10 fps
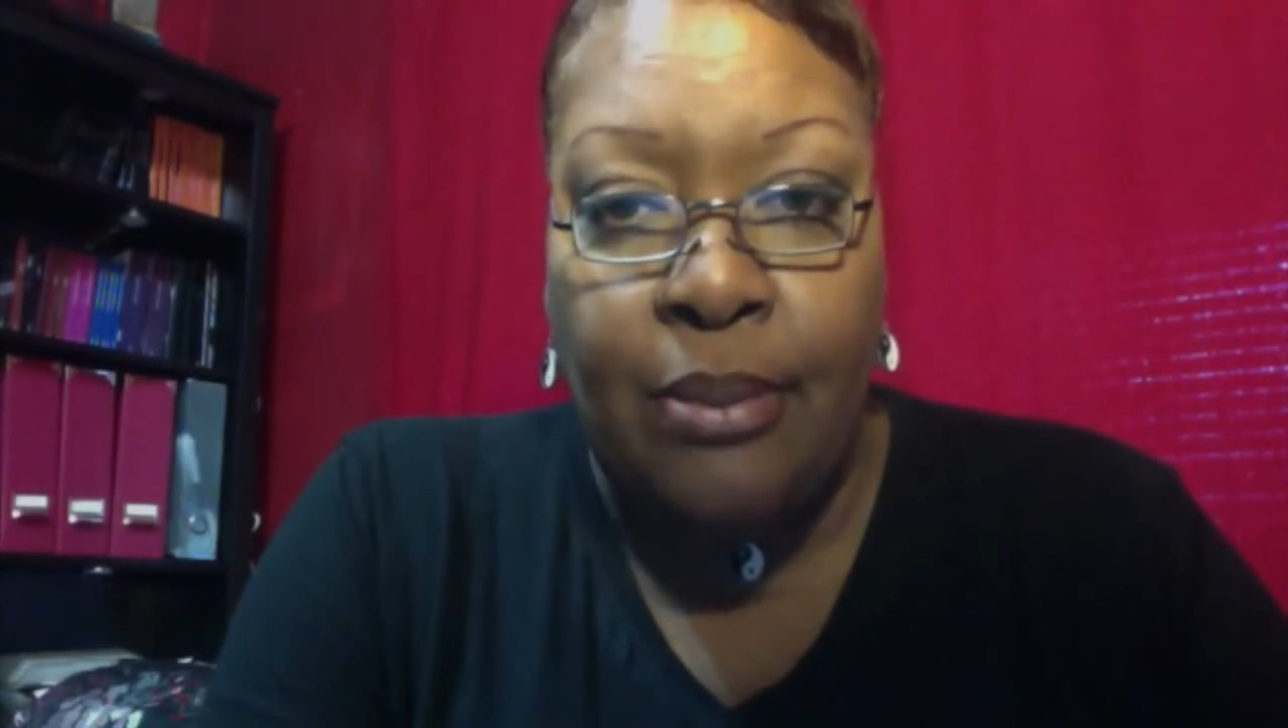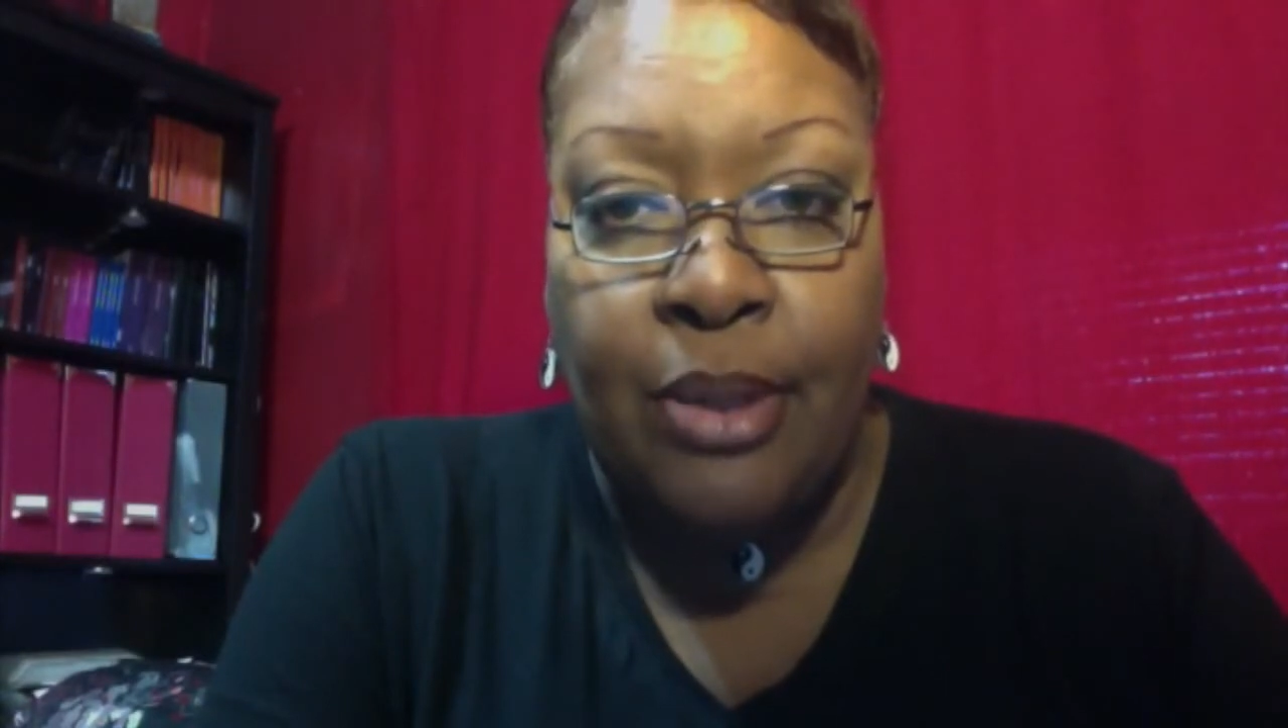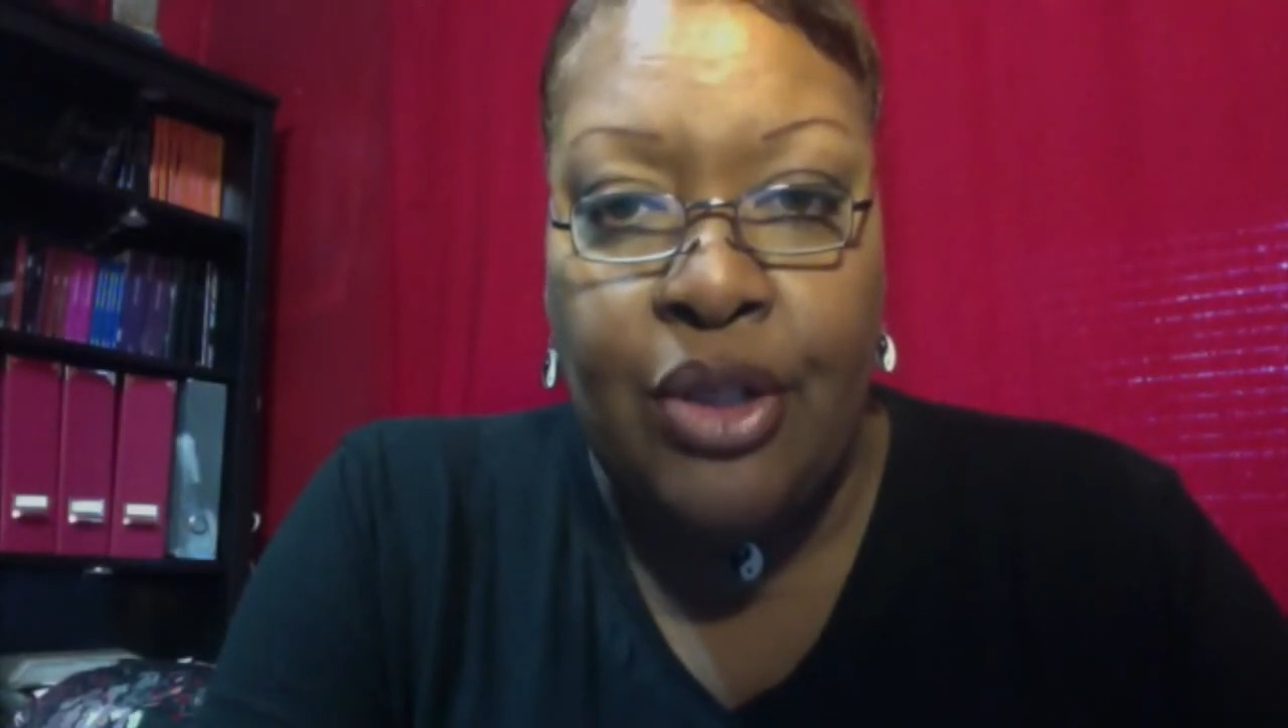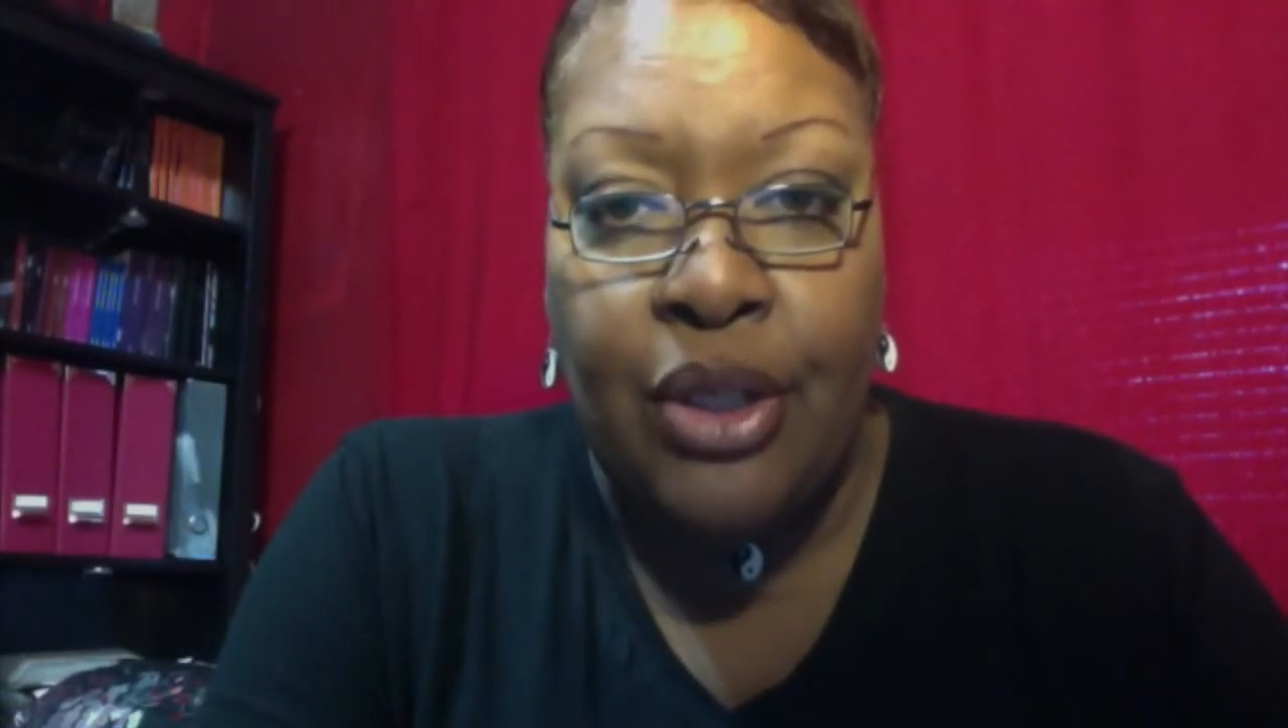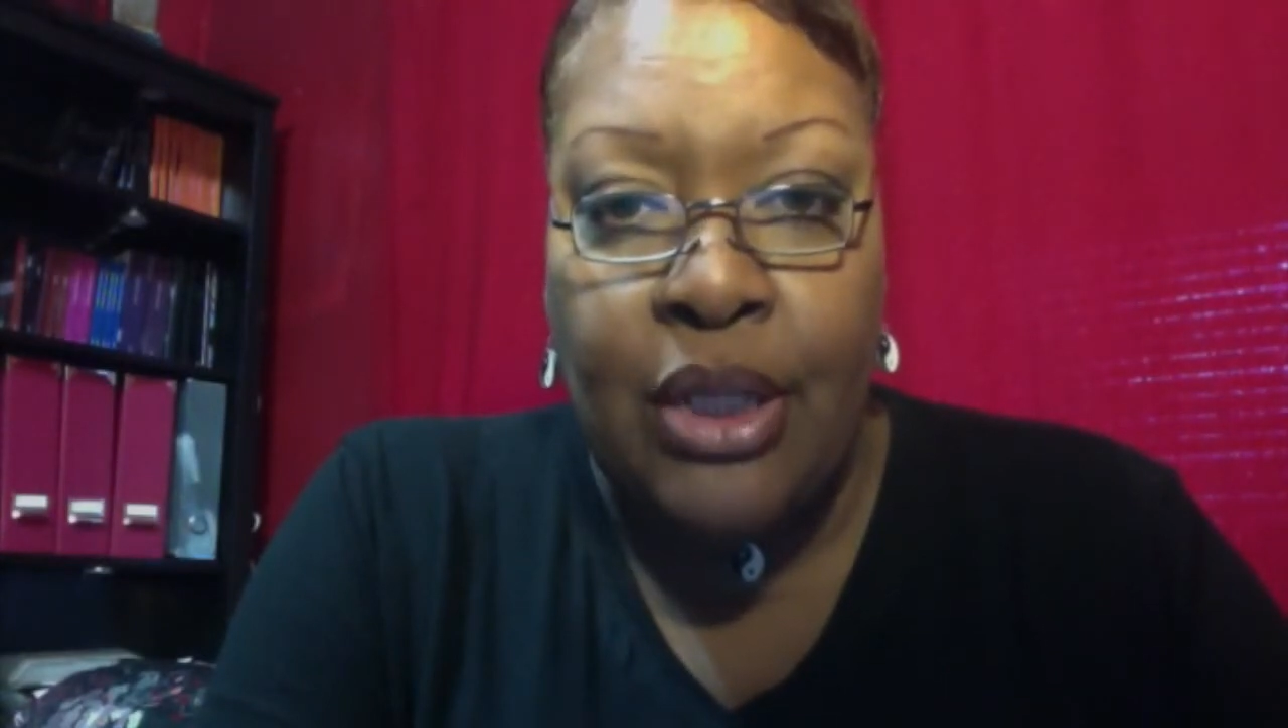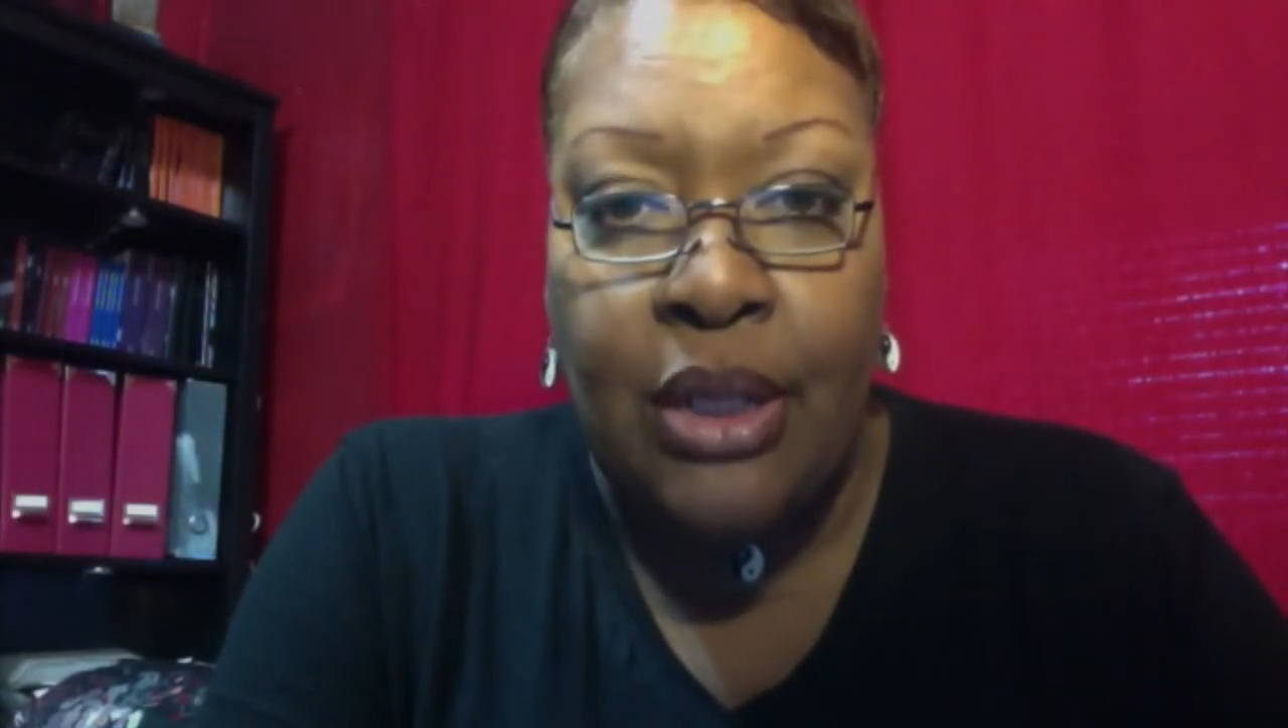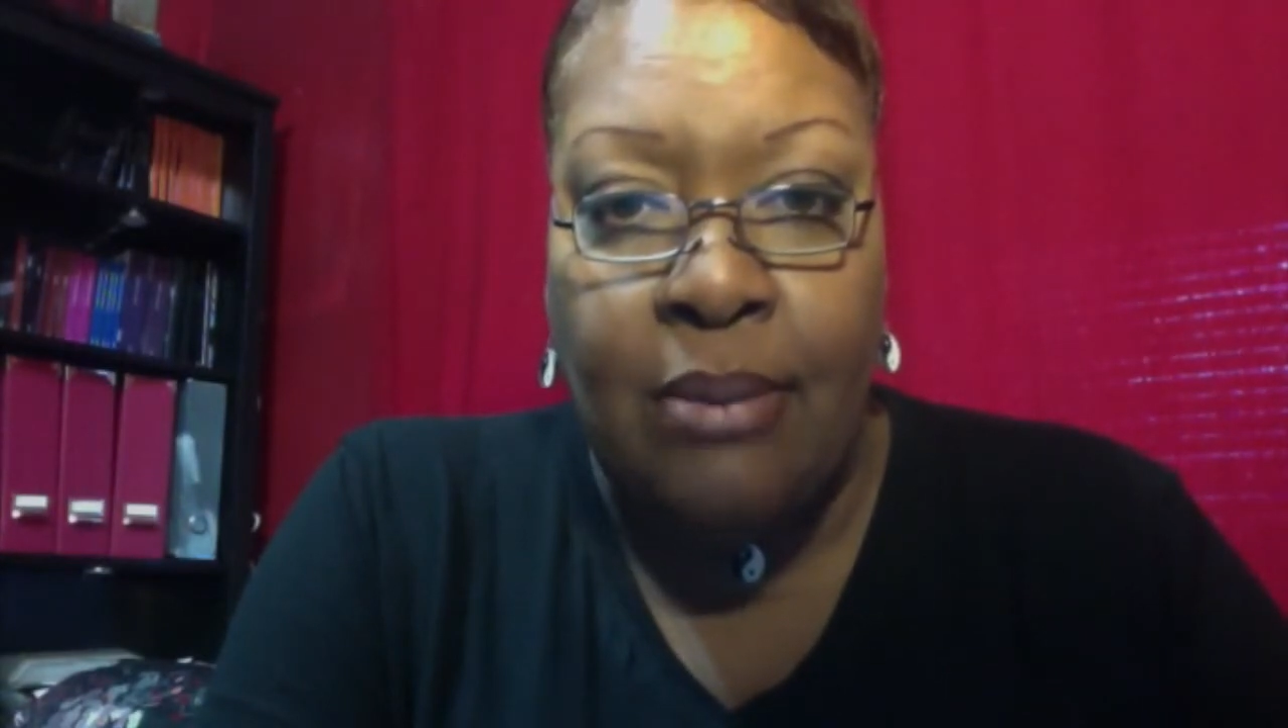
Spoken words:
but she didn't